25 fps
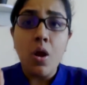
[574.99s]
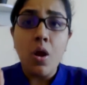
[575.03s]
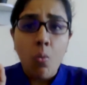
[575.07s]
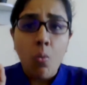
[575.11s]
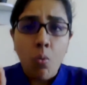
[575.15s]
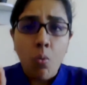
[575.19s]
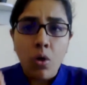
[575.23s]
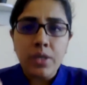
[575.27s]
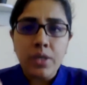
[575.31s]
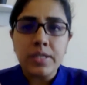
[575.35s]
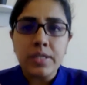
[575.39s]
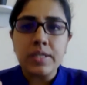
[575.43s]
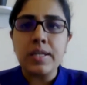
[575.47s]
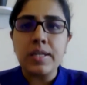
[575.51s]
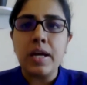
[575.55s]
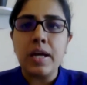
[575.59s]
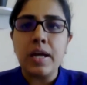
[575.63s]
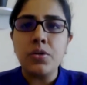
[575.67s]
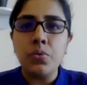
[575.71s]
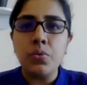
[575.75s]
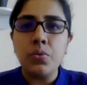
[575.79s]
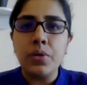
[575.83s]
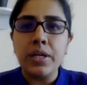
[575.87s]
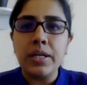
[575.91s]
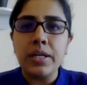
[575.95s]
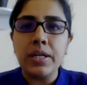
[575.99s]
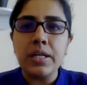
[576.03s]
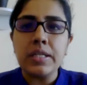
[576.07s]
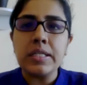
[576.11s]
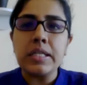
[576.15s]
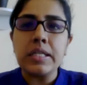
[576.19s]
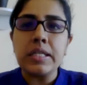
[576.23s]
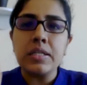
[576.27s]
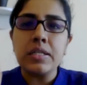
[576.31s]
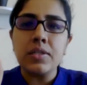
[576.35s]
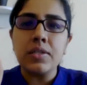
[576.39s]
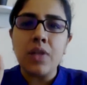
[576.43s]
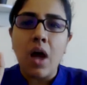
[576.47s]
What is that doing is
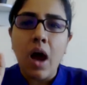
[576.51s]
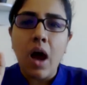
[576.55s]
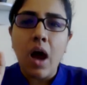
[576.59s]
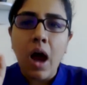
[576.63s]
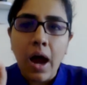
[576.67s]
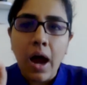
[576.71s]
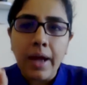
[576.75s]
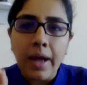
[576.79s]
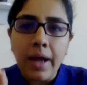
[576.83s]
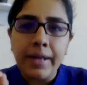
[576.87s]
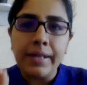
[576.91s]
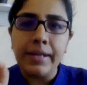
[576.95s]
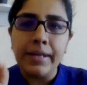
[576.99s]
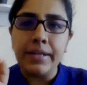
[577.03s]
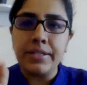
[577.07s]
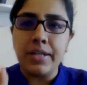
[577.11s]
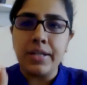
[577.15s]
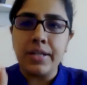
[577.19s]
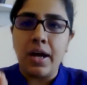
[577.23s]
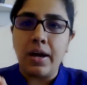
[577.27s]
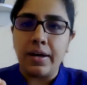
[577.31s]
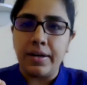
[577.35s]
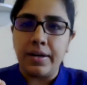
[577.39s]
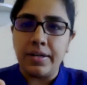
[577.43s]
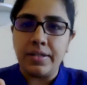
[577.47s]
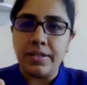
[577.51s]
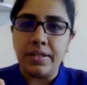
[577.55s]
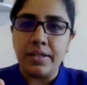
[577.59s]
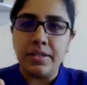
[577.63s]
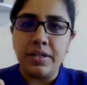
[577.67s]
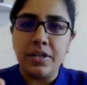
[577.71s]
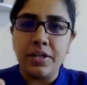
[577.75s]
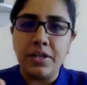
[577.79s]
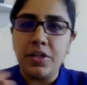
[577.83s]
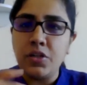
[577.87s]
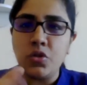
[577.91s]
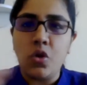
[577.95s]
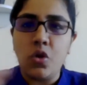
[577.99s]
it is highly targeted.
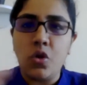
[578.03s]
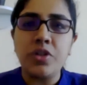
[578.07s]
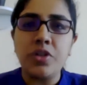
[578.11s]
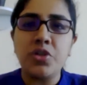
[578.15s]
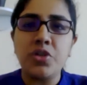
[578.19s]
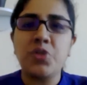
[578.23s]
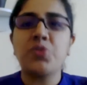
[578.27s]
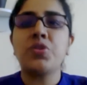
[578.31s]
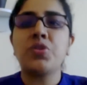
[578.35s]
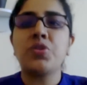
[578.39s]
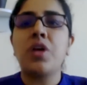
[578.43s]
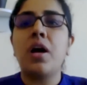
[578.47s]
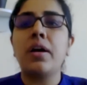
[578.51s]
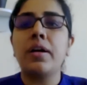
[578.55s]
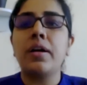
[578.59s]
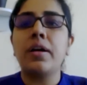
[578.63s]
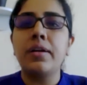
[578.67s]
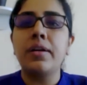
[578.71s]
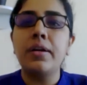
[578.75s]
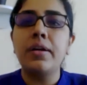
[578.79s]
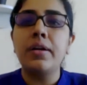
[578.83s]
It is not just targeted,